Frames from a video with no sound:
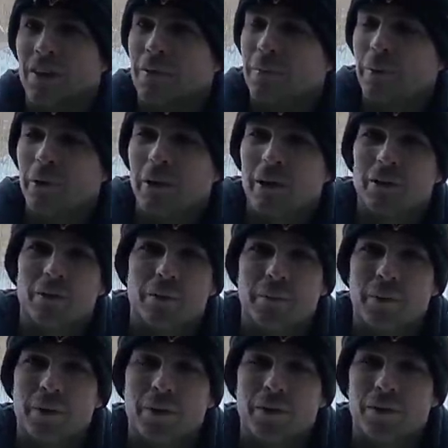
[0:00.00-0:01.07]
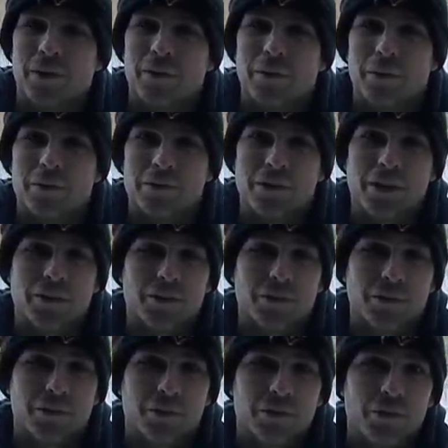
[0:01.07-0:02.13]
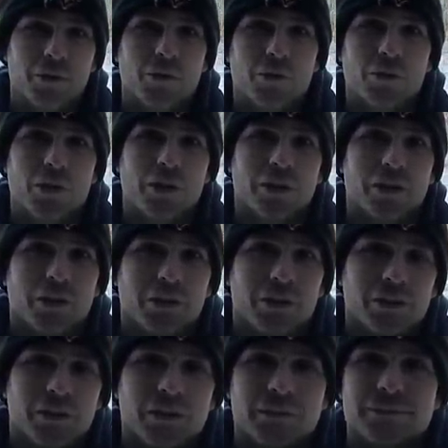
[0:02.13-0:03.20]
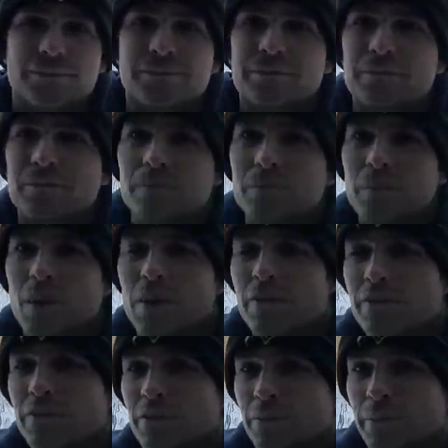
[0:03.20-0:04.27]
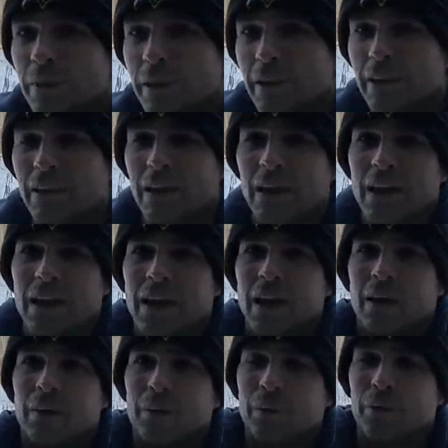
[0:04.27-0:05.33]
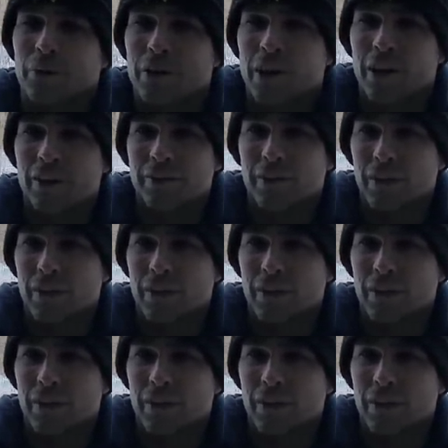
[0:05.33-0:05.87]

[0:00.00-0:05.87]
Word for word: being out in the middle of nowhere is not doing you a whole lot of good. For me, we're kind of a